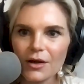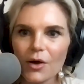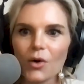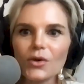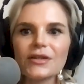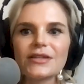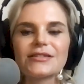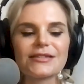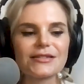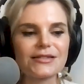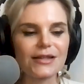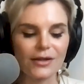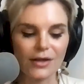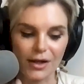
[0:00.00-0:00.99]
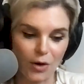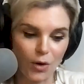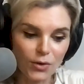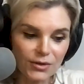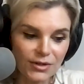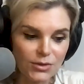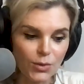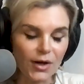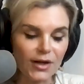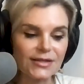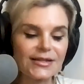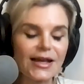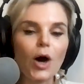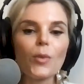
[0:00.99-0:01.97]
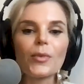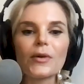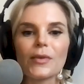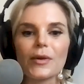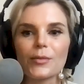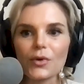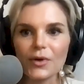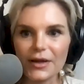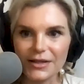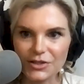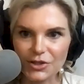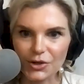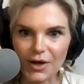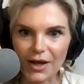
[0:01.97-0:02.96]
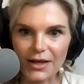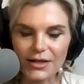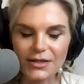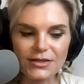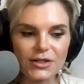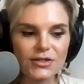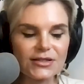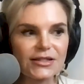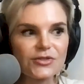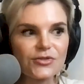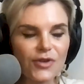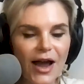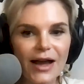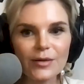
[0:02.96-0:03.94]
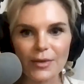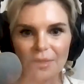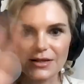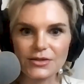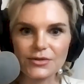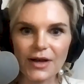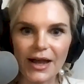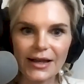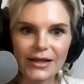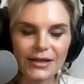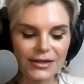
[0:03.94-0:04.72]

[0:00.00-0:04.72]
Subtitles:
Wholeness is a lot of wholeness work is helping people integrate, because there's these fragments, right?